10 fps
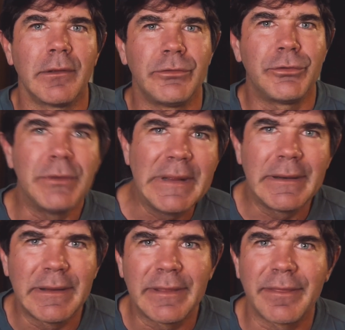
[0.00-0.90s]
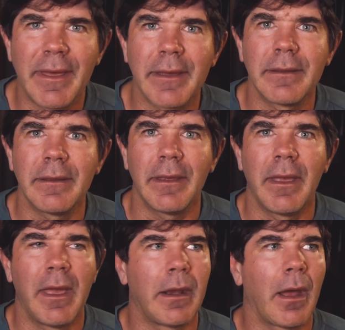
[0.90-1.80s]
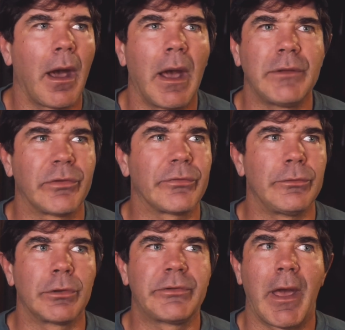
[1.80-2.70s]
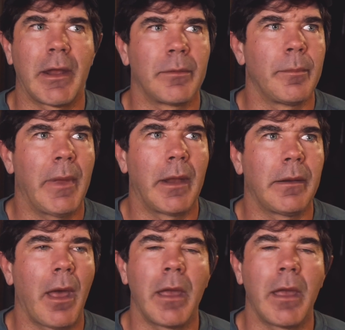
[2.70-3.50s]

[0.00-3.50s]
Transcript: Do you need anything? And I just looked at him and